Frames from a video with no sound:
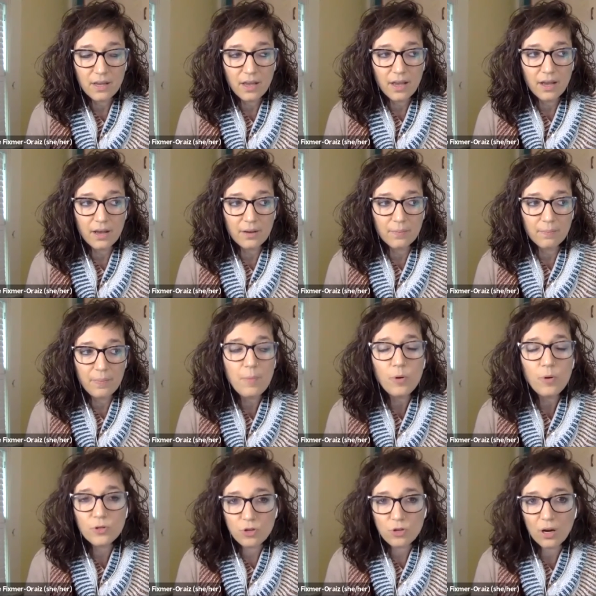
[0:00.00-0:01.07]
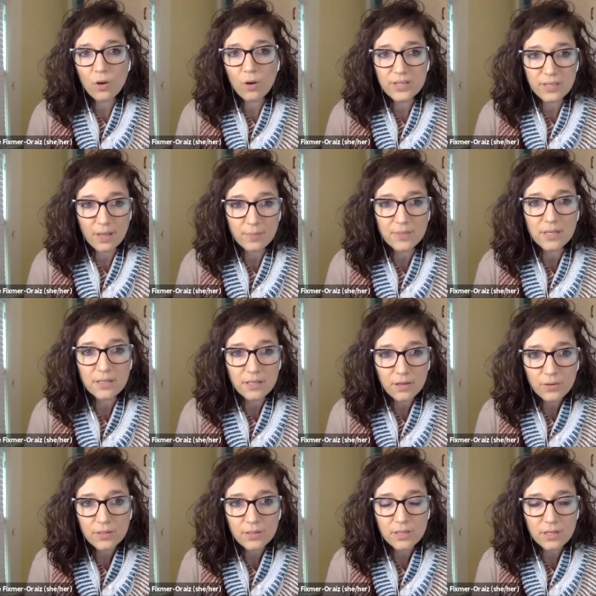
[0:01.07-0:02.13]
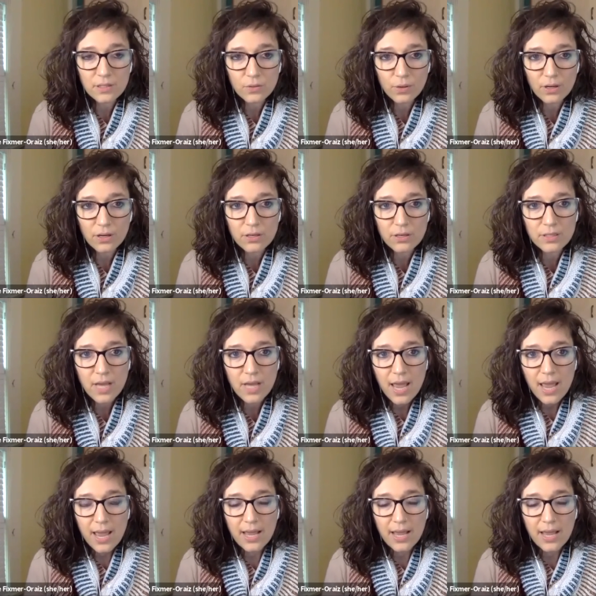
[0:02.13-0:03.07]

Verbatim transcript: uh, people who struggle with substance use disorders.